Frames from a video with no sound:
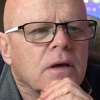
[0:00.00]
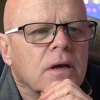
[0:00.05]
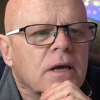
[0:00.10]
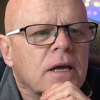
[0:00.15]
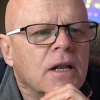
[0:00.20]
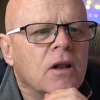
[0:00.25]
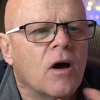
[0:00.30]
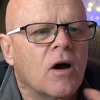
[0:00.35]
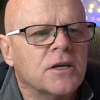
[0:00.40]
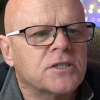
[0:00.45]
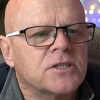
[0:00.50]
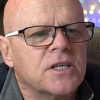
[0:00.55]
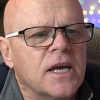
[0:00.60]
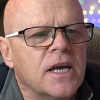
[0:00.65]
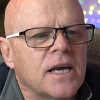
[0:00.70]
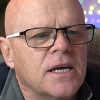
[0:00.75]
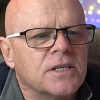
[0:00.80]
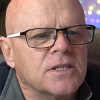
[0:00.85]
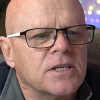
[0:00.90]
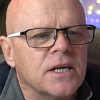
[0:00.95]
Eli
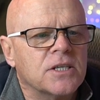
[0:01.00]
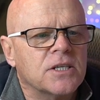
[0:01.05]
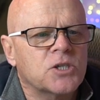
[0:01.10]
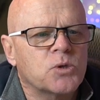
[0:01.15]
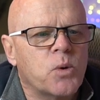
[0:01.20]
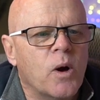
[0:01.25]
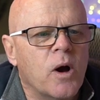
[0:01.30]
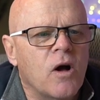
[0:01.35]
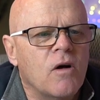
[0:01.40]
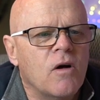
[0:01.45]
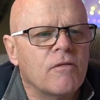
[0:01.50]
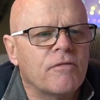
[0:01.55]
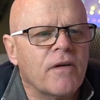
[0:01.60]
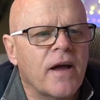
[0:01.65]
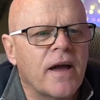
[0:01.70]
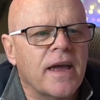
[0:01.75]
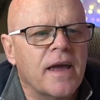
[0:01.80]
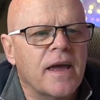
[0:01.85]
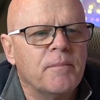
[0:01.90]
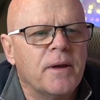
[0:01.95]
says, It's 12
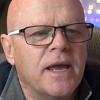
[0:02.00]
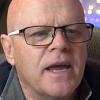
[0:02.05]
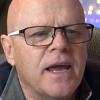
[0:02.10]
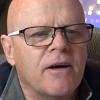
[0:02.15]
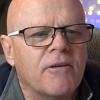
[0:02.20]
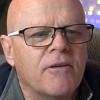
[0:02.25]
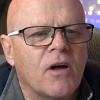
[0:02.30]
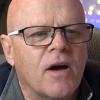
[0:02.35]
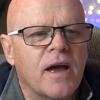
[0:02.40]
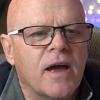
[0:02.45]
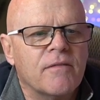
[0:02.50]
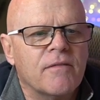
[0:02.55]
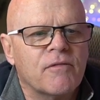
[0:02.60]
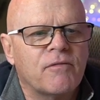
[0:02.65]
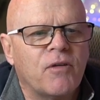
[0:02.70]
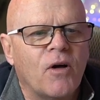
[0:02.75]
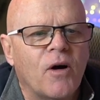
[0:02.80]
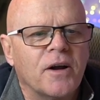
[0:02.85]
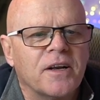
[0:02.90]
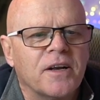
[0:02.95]
a.m. here and I have a
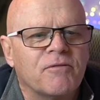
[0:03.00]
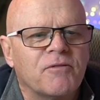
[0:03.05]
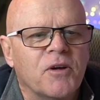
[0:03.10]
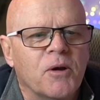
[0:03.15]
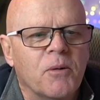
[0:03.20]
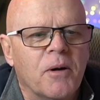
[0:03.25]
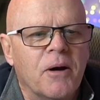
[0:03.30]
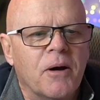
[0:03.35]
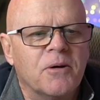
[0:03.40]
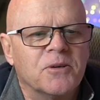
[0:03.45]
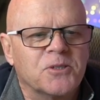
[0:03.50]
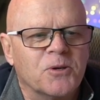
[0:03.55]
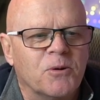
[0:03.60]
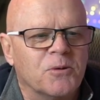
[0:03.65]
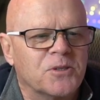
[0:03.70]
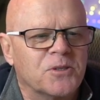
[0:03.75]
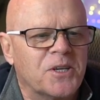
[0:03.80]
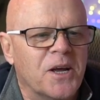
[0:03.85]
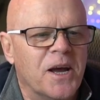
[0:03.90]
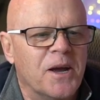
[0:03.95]
flight in a few hours.
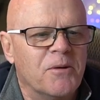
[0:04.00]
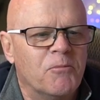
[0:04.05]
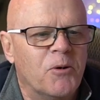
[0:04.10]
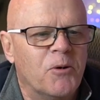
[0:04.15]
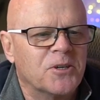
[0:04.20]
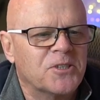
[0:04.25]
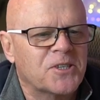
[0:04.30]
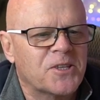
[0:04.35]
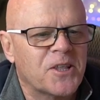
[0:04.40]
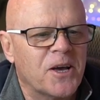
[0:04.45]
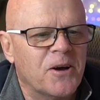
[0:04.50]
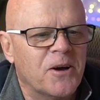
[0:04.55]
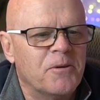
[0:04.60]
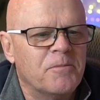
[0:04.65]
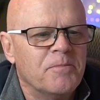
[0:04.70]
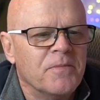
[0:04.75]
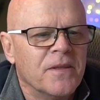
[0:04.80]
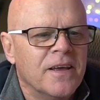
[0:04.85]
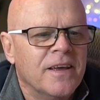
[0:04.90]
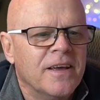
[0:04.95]
I'll stay and watch though.
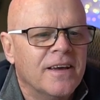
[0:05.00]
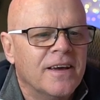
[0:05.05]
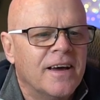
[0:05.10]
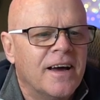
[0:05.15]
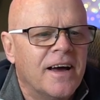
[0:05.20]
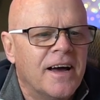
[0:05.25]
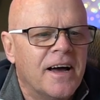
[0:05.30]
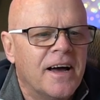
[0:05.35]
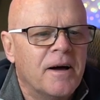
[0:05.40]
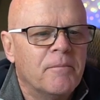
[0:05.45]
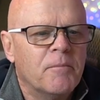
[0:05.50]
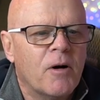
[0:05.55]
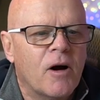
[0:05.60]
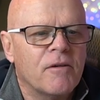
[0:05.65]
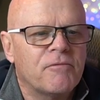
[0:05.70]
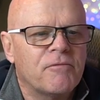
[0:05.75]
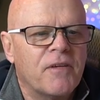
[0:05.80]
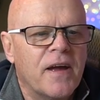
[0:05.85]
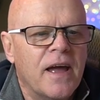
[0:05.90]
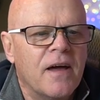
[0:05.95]
Um, I
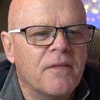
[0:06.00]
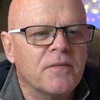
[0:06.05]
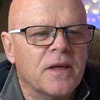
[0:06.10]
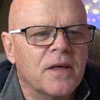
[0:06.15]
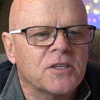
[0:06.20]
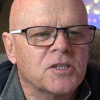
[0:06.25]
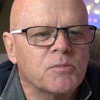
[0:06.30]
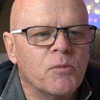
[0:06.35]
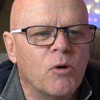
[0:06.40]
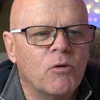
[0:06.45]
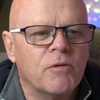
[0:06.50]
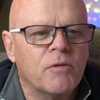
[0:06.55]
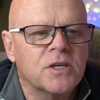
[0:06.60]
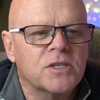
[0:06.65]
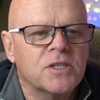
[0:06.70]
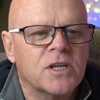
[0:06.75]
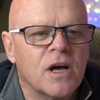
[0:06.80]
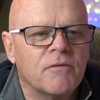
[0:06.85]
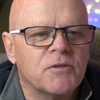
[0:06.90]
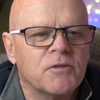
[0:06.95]
found that small rig
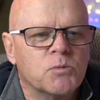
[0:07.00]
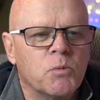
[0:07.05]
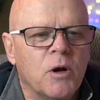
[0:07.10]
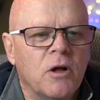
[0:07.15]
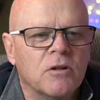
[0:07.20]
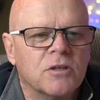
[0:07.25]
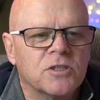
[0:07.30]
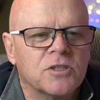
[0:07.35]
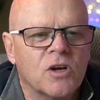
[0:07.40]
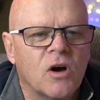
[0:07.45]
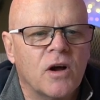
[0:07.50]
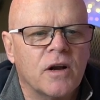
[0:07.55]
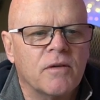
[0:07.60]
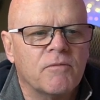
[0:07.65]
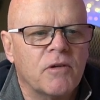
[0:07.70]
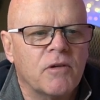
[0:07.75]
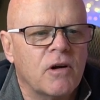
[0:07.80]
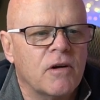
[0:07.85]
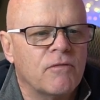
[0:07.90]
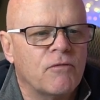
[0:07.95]
stuff is well designed and
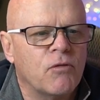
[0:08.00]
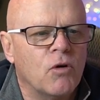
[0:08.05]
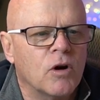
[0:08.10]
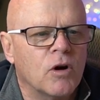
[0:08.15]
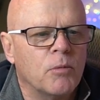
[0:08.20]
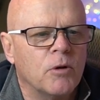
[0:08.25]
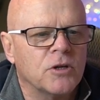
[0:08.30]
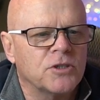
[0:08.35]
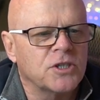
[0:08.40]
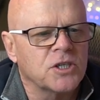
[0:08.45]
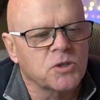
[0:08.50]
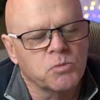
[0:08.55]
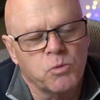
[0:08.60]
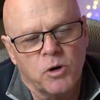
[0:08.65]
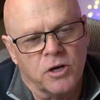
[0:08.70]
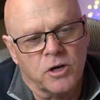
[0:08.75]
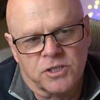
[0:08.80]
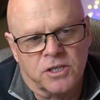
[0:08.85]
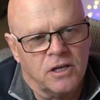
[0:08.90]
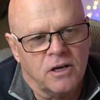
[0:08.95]
very affordable. It just
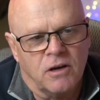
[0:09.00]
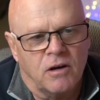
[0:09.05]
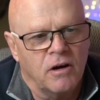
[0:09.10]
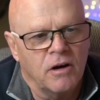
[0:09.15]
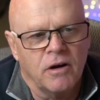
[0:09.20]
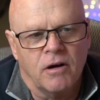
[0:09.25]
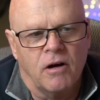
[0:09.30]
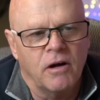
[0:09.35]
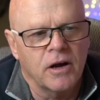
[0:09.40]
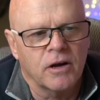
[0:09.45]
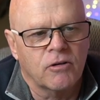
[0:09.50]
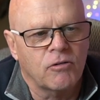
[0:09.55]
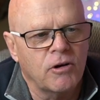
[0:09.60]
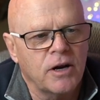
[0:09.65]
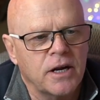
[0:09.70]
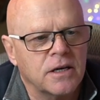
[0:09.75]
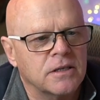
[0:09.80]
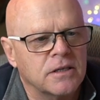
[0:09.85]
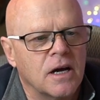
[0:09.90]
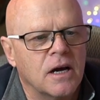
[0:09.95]
works. And I, I
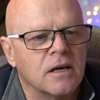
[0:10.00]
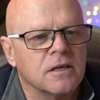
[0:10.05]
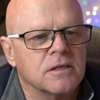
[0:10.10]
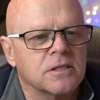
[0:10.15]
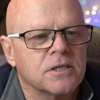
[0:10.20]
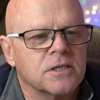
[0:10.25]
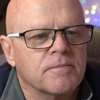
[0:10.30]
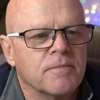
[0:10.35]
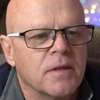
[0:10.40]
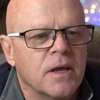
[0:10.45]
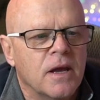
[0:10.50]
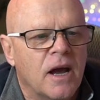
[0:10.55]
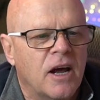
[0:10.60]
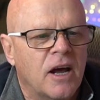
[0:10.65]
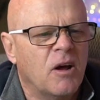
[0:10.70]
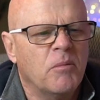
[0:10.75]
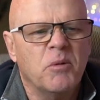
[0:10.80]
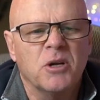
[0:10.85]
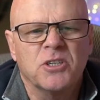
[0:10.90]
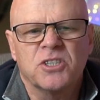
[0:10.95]
agree, it does.
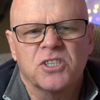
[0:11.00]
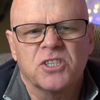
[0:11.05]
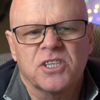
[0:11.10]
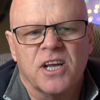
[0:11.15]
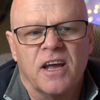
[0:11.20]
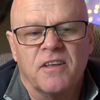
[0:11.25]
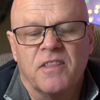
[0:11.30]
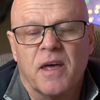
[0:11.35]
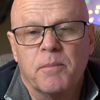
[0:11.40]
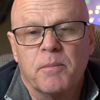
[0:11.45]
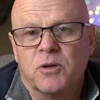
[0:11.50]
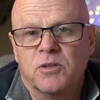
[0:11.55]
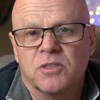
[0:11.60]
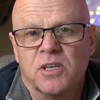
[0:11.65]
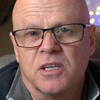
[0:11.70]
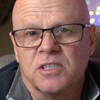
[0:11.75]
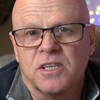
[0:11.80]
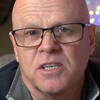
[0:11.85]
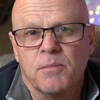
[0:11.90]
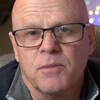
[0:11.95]
And I'm not just saying that because
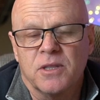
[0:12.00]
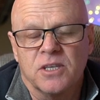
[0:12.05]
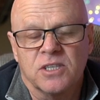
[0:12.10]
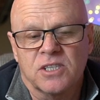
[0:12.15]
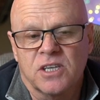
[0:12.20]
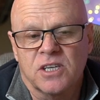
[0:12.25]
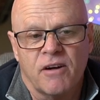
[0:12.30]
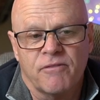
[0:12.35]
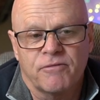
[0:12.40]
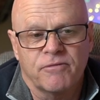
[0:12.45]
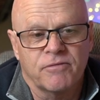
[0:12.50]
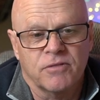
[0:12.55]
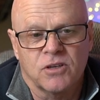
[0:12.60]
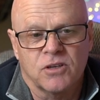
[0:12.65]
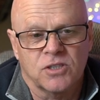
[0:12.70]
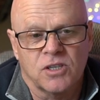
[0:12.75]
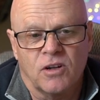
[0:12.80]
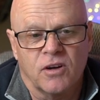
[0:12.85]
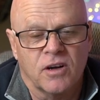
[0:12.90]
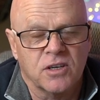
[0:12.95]
they send me the stuff,
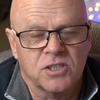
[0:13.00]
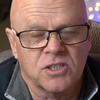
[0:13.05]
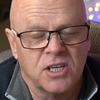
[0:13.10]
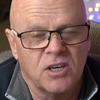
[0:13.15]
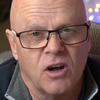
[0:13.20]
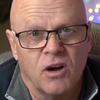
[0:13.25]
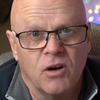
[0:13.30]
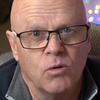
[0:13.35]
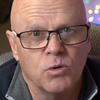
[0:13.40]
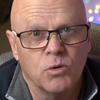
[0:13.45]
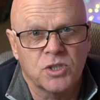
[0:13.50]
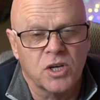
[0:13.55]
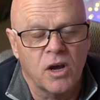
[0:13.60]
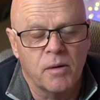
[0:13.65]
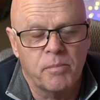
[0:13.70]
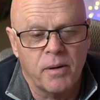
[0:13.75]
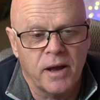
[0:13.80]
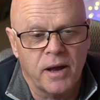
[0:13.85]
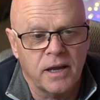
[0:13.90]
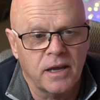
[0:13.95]
because like I said, I also
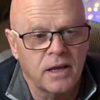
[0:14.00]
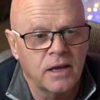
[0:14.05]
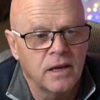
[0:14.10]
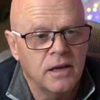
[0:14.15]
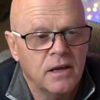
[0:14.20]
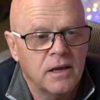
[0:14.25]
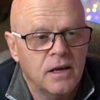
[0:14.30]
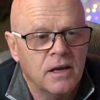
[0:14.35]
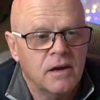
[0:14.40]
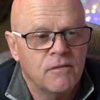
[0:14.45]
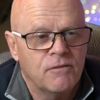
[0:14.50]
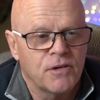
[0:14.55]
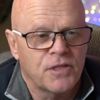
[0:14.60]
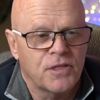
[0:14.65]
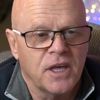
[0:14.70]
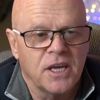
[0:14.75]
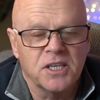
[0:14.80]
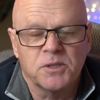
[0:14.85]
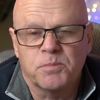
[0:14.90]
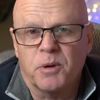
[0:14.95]
pay for
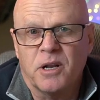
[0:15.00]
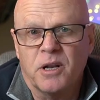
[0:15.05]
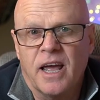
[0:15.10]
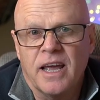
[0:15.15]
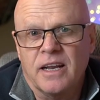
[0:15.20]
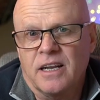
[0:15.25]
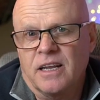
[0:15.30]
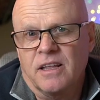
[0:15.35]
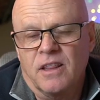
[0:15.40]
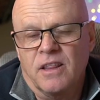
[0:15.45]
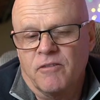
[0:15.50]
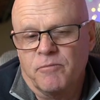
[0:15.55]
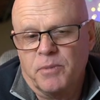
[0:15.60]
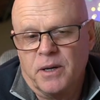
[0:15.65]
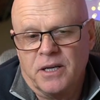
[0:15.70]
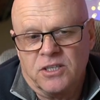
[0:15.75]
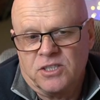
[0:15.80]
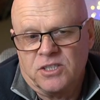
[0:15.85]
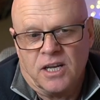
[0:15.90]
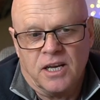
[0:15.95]
things, but lately they've
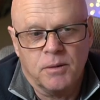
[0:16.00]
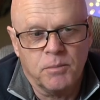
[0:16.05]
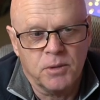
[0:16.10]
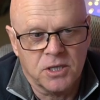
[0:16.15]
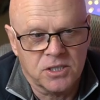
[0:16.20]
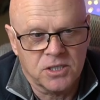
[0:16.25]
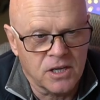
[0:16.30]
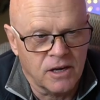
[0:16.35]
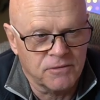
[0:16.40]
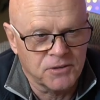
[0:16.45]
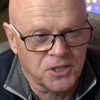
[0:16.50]
been sending me stuff,